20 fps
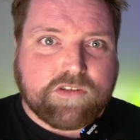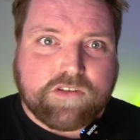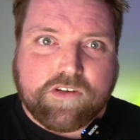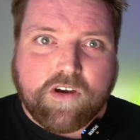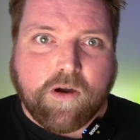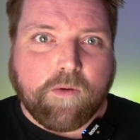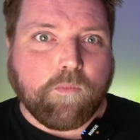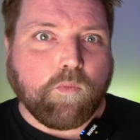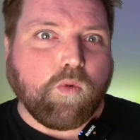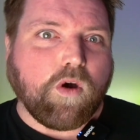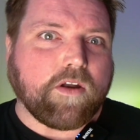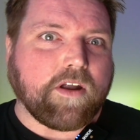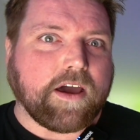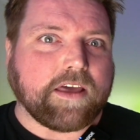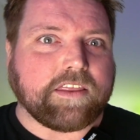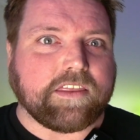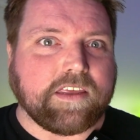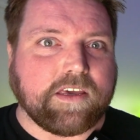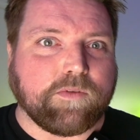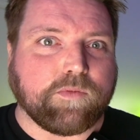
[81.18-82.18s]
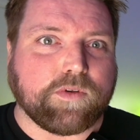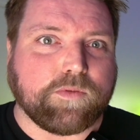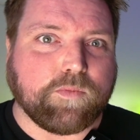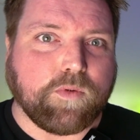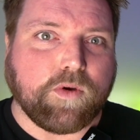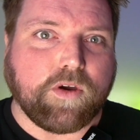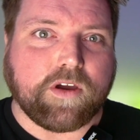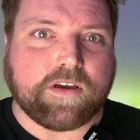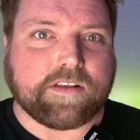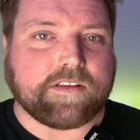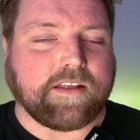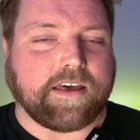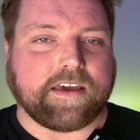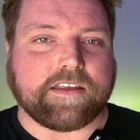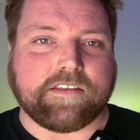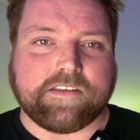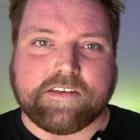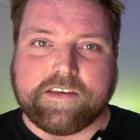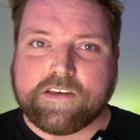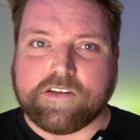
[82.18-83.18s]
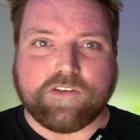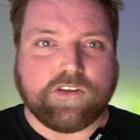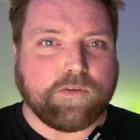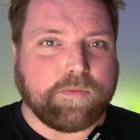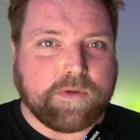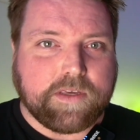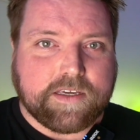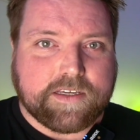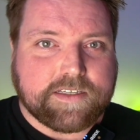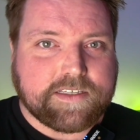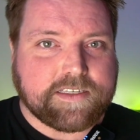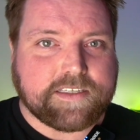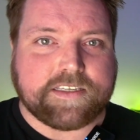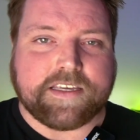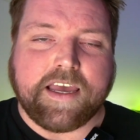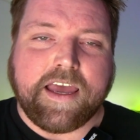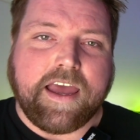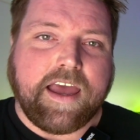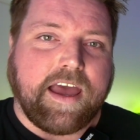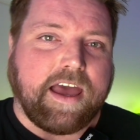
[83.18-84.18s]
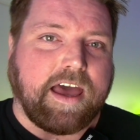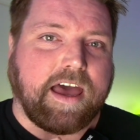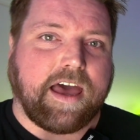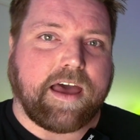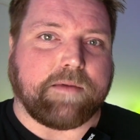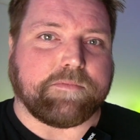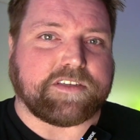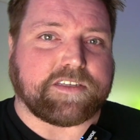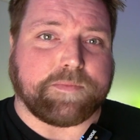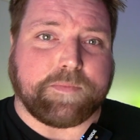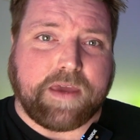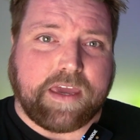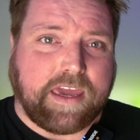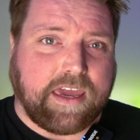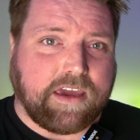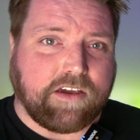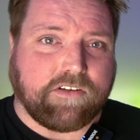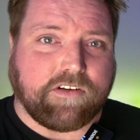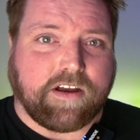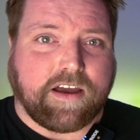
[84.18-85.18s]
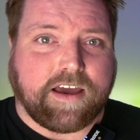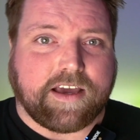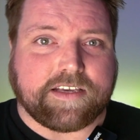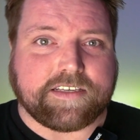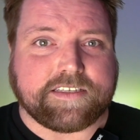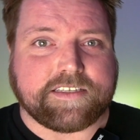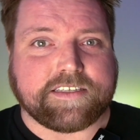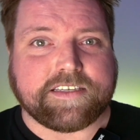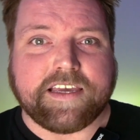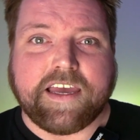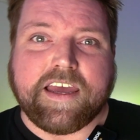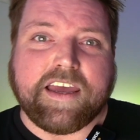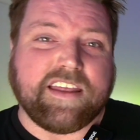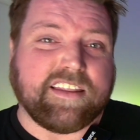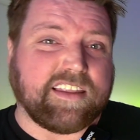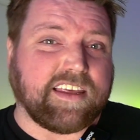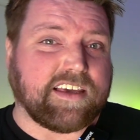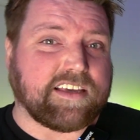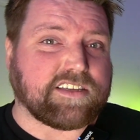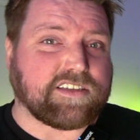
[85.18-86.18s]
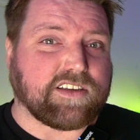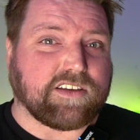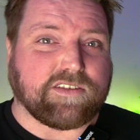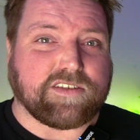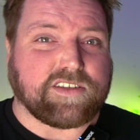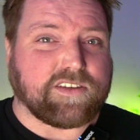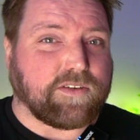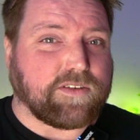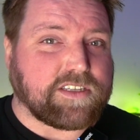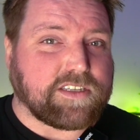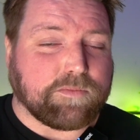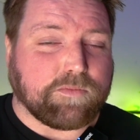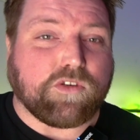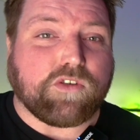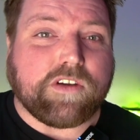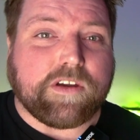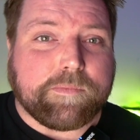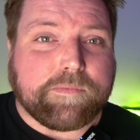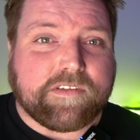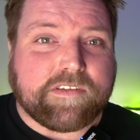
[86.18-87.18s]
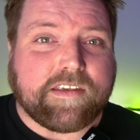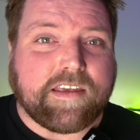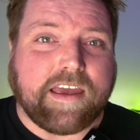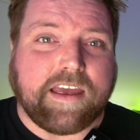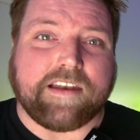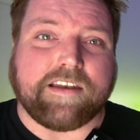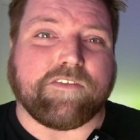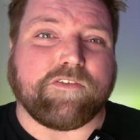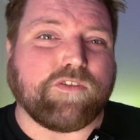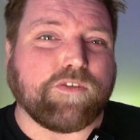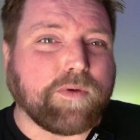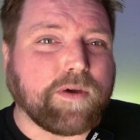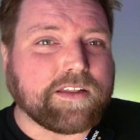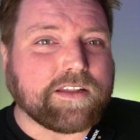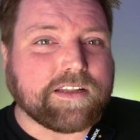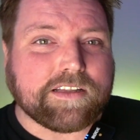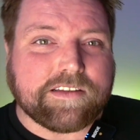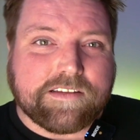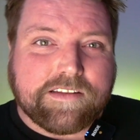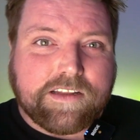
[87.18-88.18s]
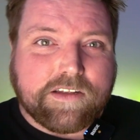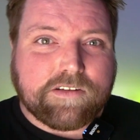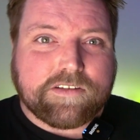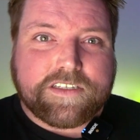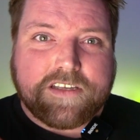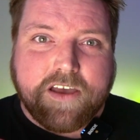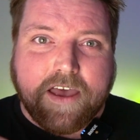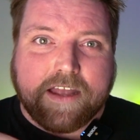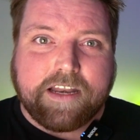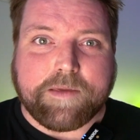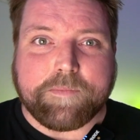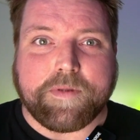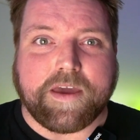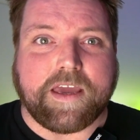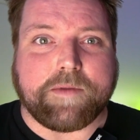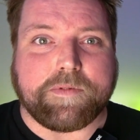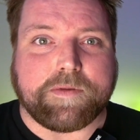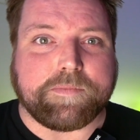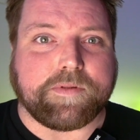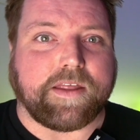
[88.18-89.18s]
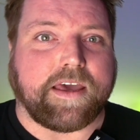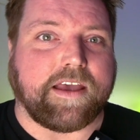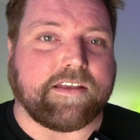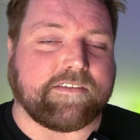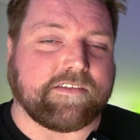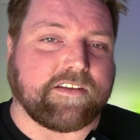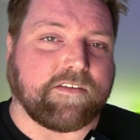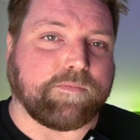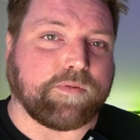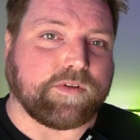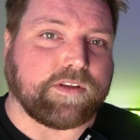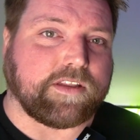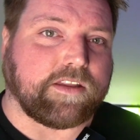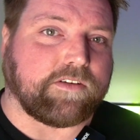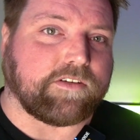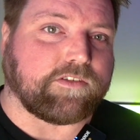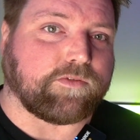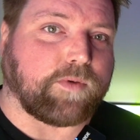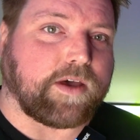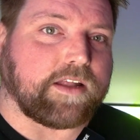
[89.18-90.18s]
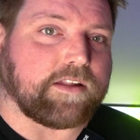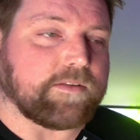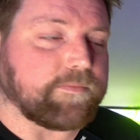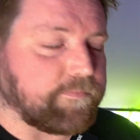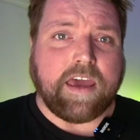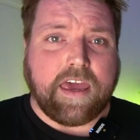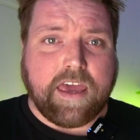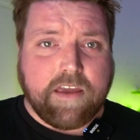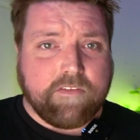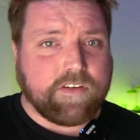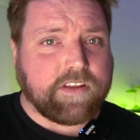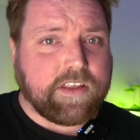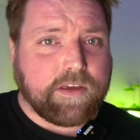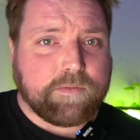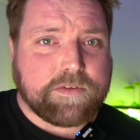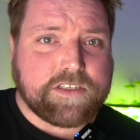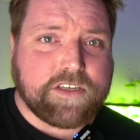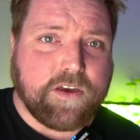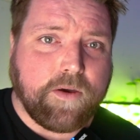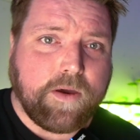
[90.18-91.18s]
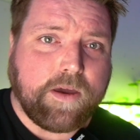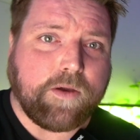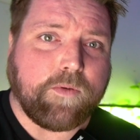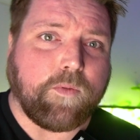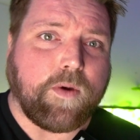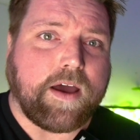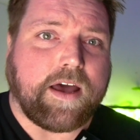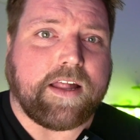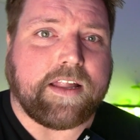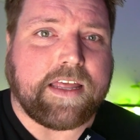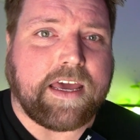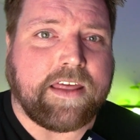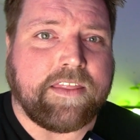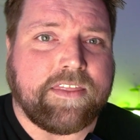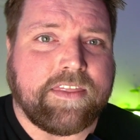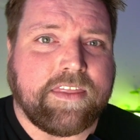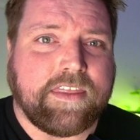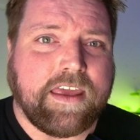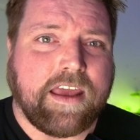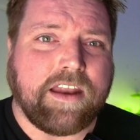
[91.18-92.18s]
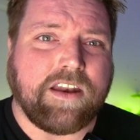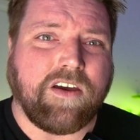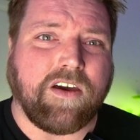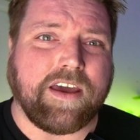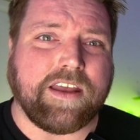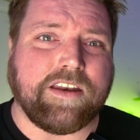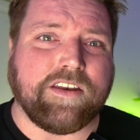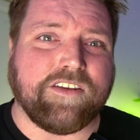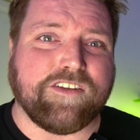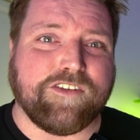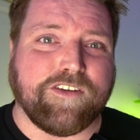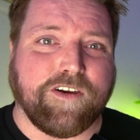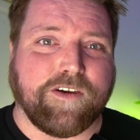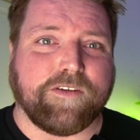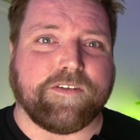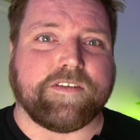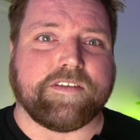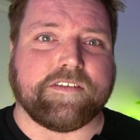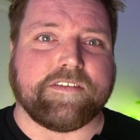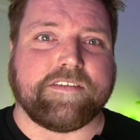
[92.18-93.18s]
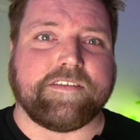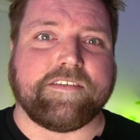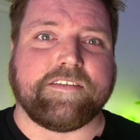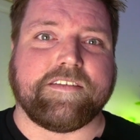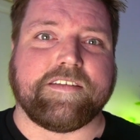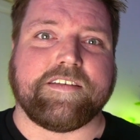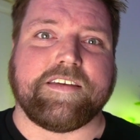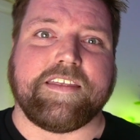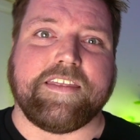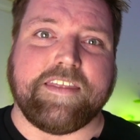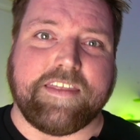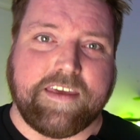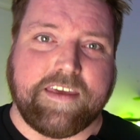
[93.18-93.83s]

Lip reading: got what I think would work, like the Anubias, some hair grass. There's also some crypts and a few other little tiny baby plants that I put in there as well. Everything was going well, and then I noticed